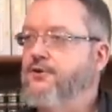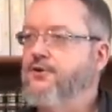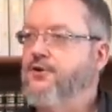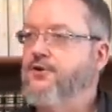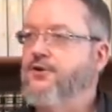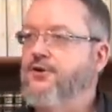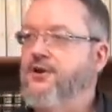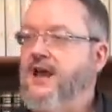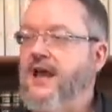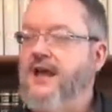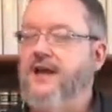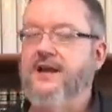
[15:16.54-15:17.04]

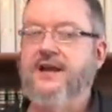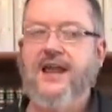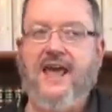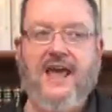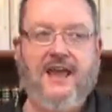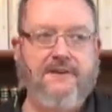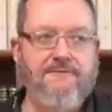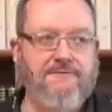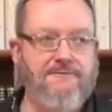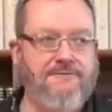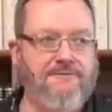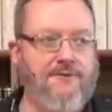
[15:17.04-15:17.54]
created
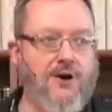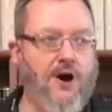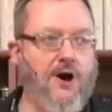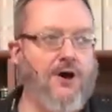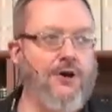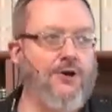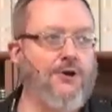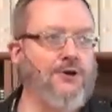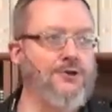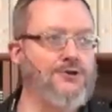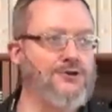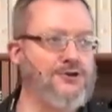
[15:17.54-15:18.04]
a
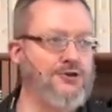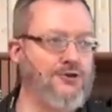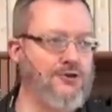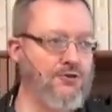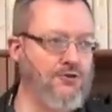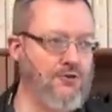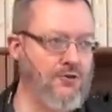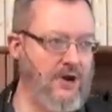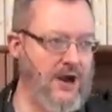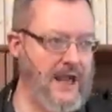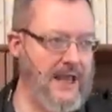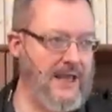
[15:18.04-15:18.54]
false
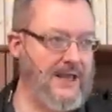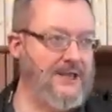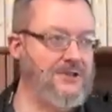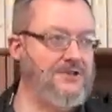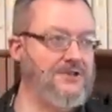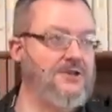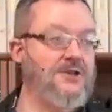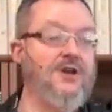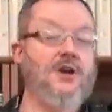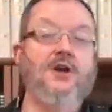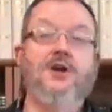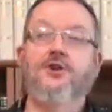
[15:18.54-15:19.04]

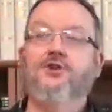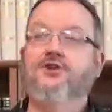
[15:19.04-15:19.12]
grace